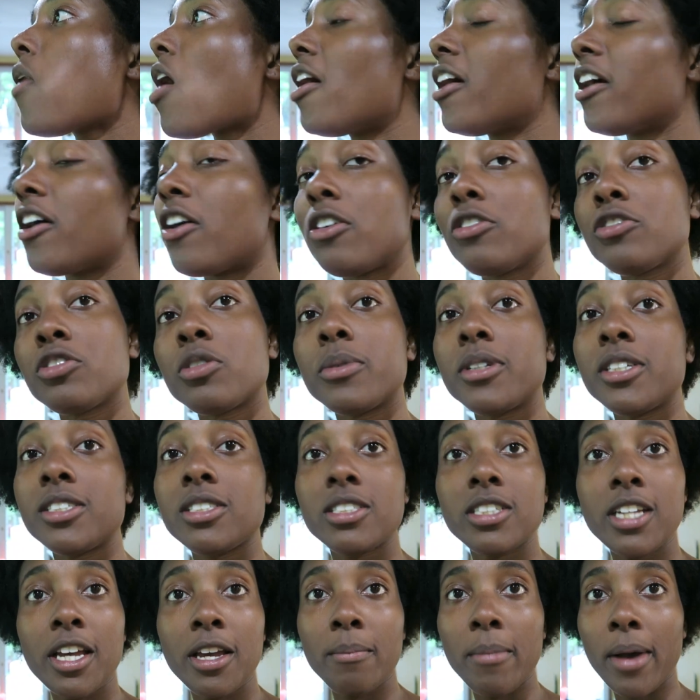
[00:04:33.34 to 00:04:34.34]
I also wanted
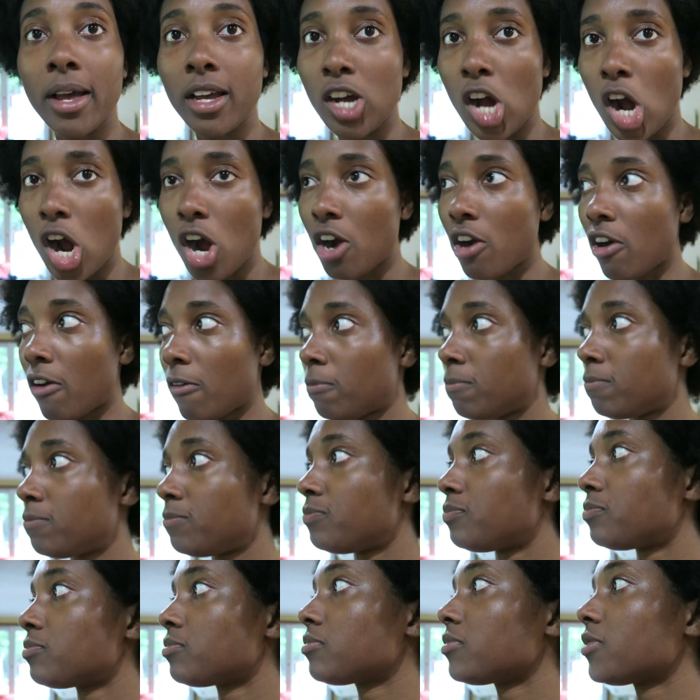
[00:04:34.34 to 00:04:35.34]
to take my car,
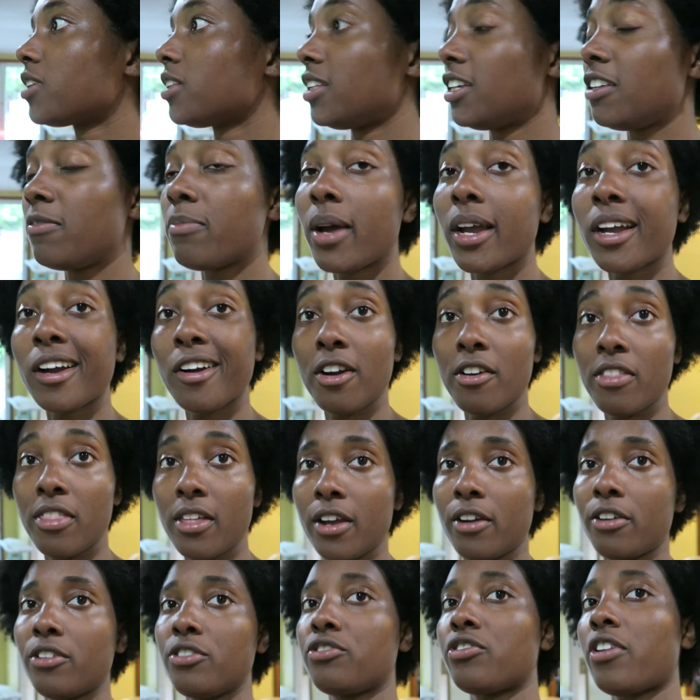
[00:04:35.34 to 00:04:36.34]
leave my car
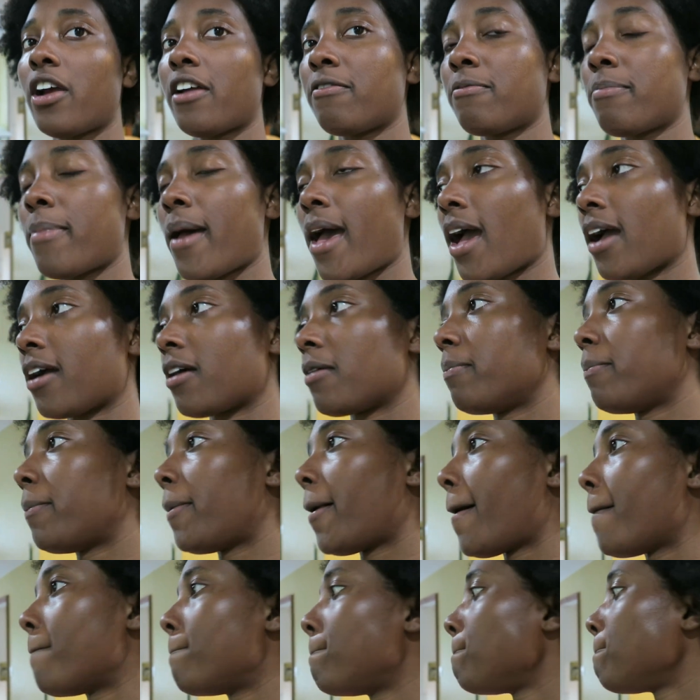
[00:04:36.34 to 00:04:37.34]
there and drive back.
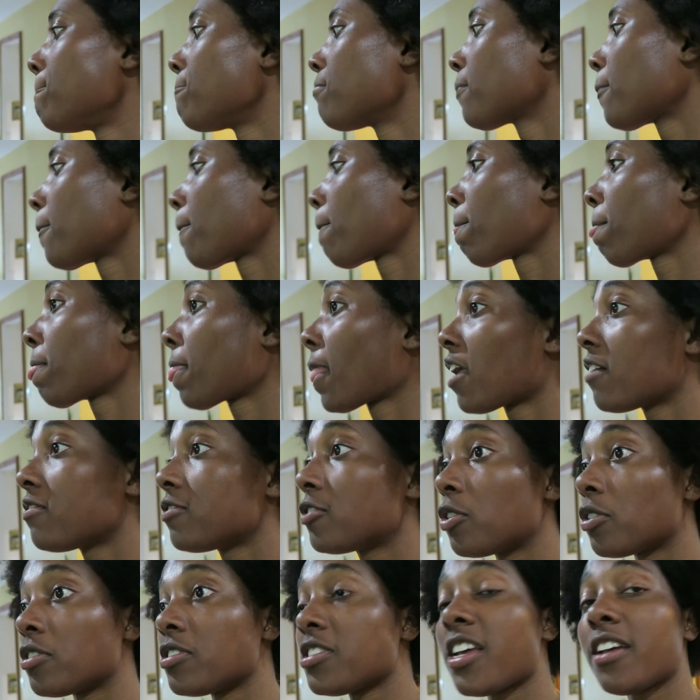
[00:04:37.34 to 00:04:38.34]
But
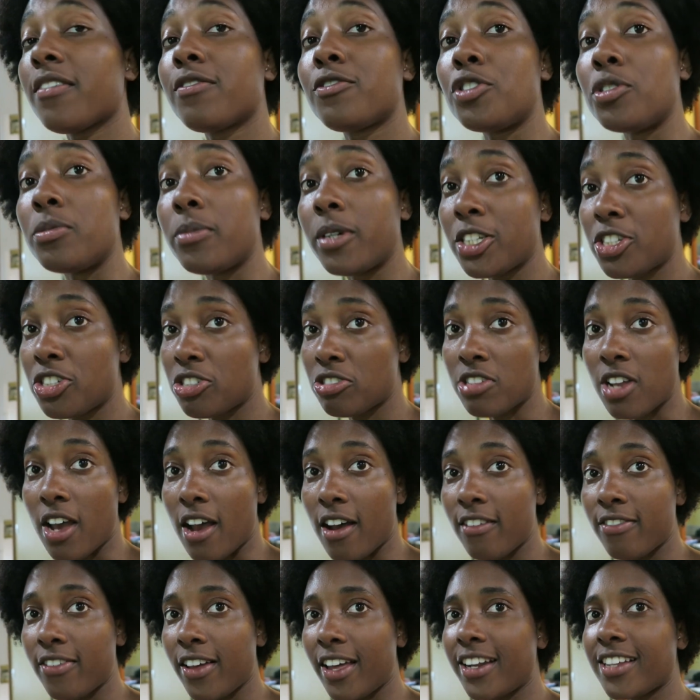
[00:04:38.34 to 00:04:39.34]
of course I have too much
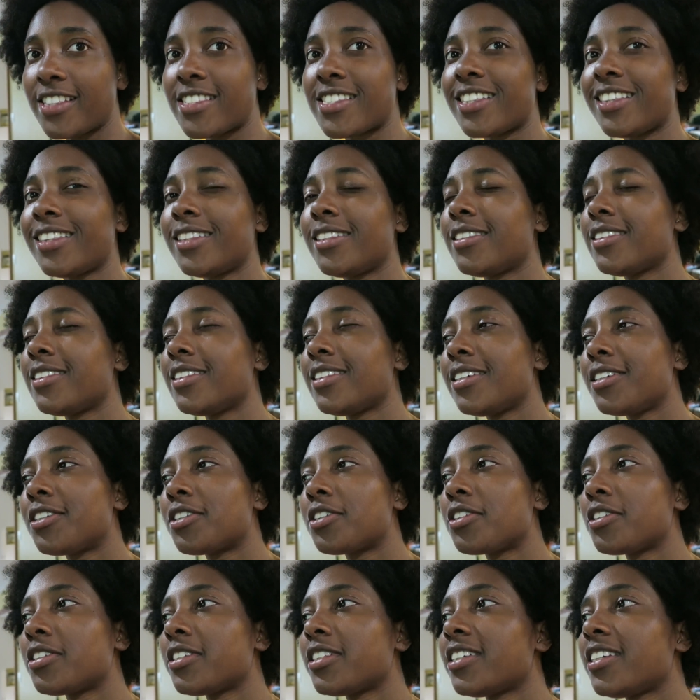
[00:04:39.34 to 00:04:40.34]
stuff and it's
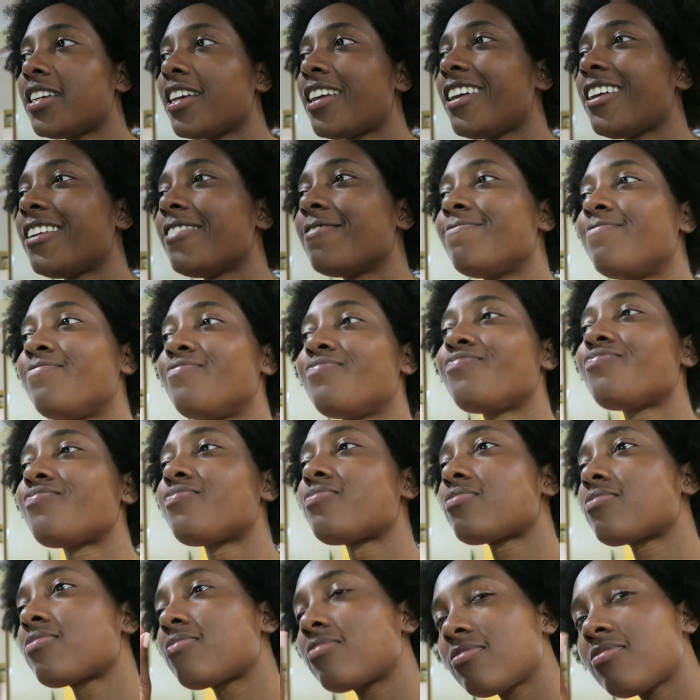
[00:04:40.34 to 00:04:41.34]
literally
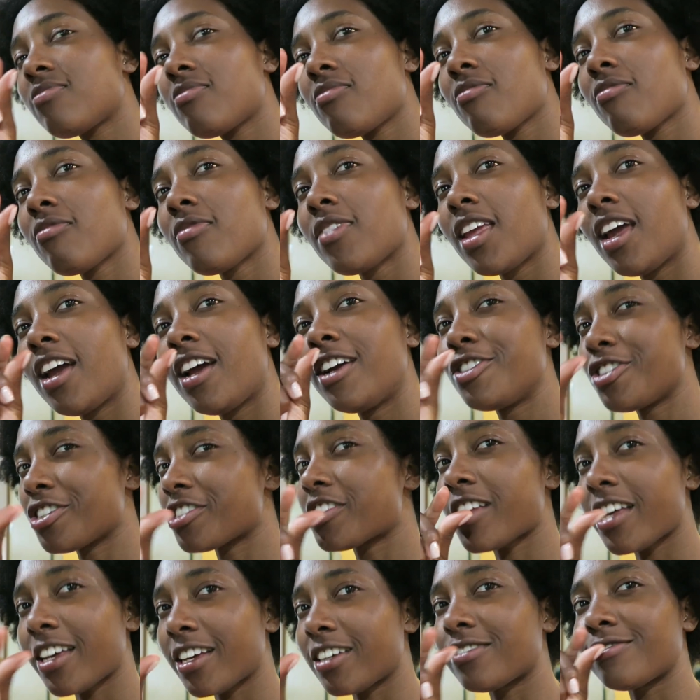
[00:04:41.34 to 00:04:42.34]

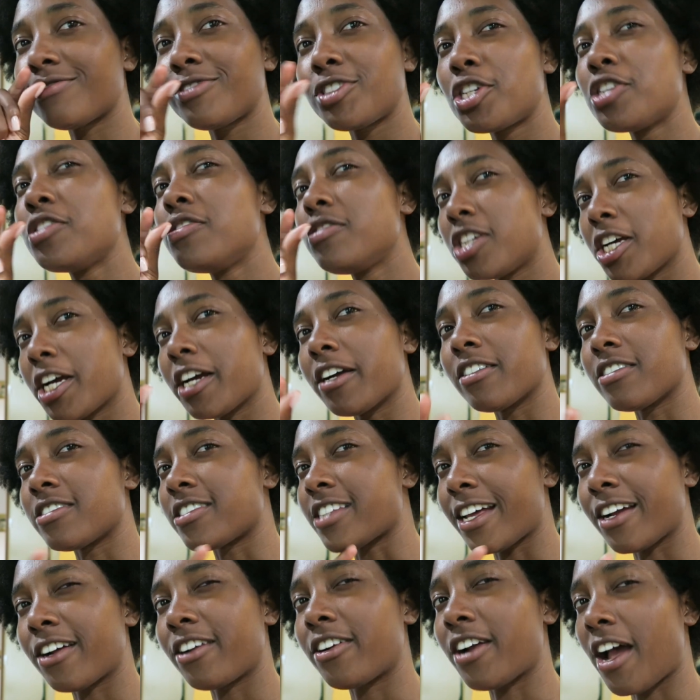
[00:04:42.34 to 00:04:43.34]
just like two
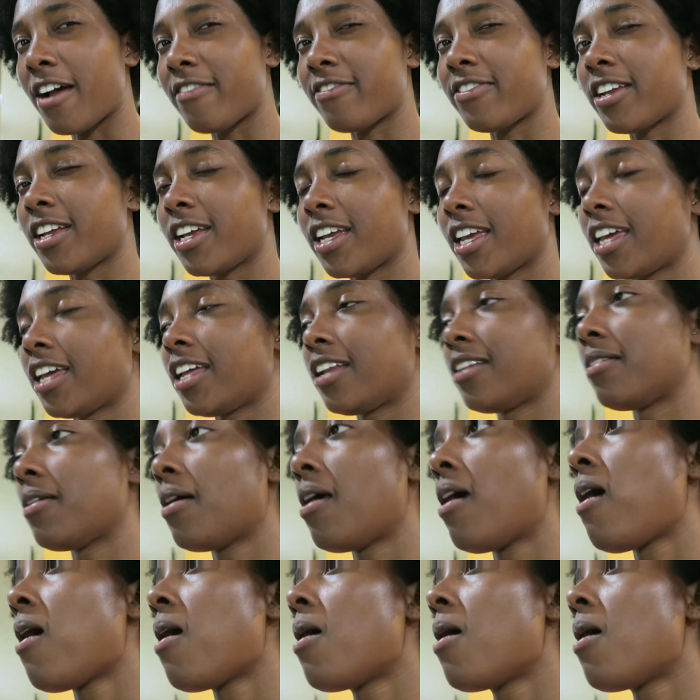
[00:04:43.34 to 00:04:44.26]
chairs that are not fitting in.